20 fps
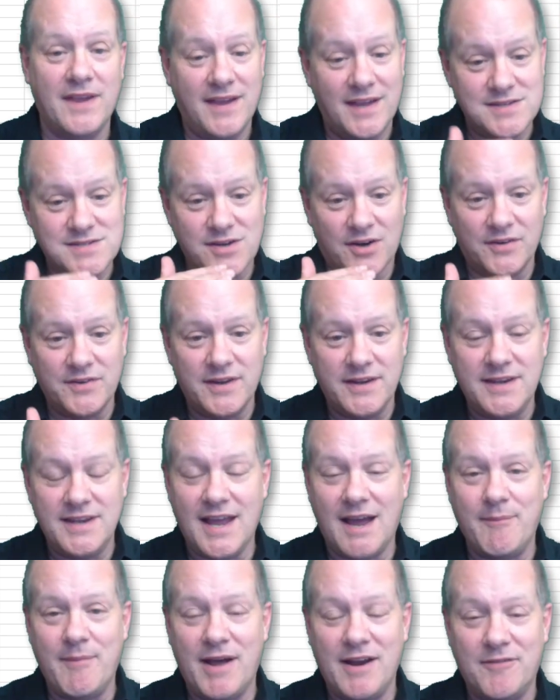It's on the
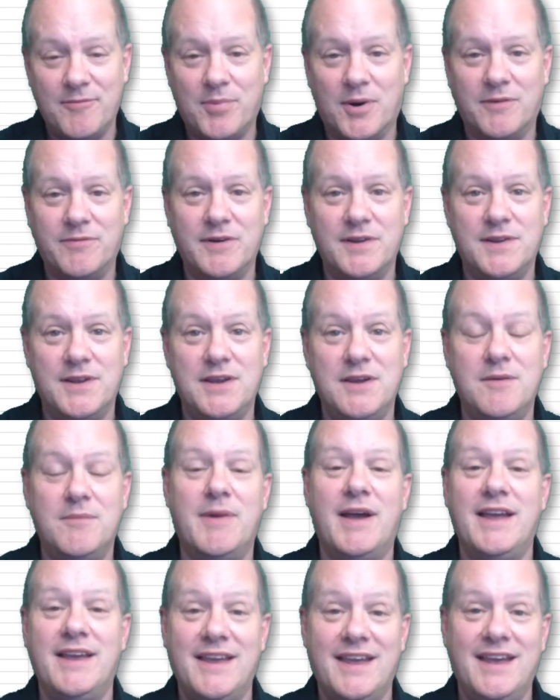amount of profit that you
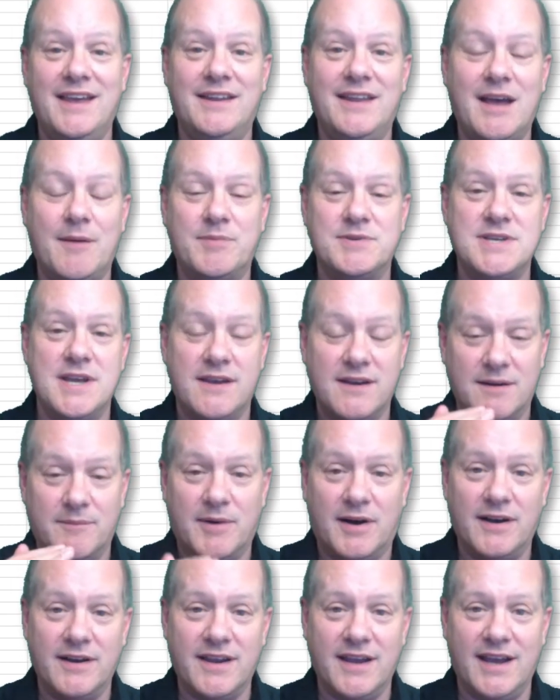make in that particular
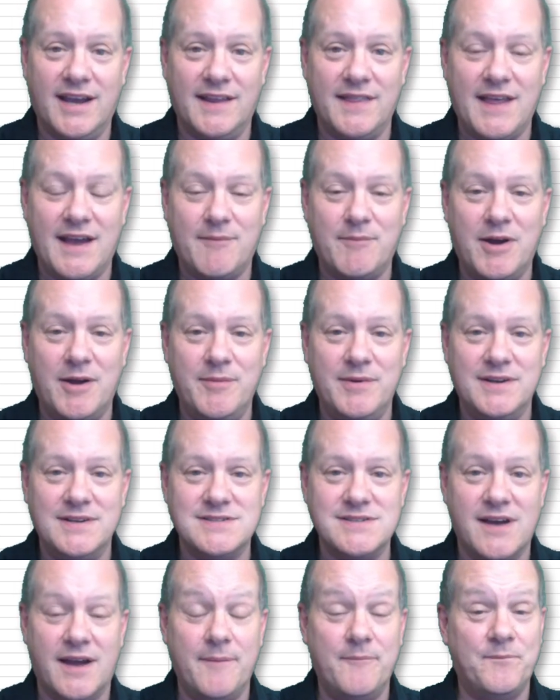market at that moment
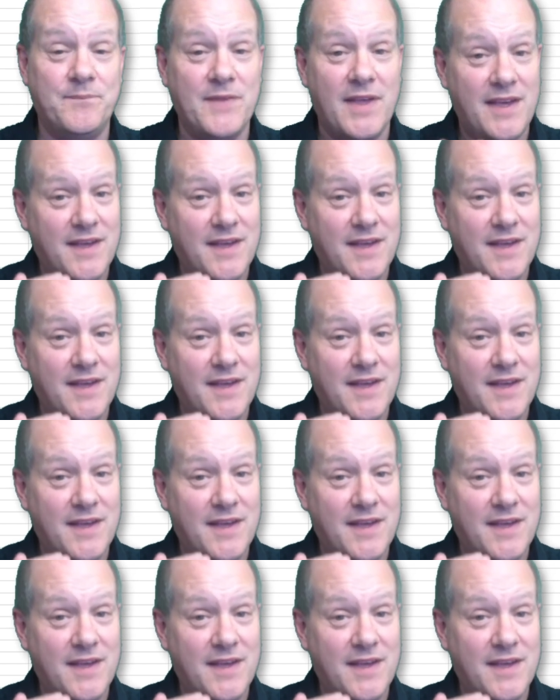in time.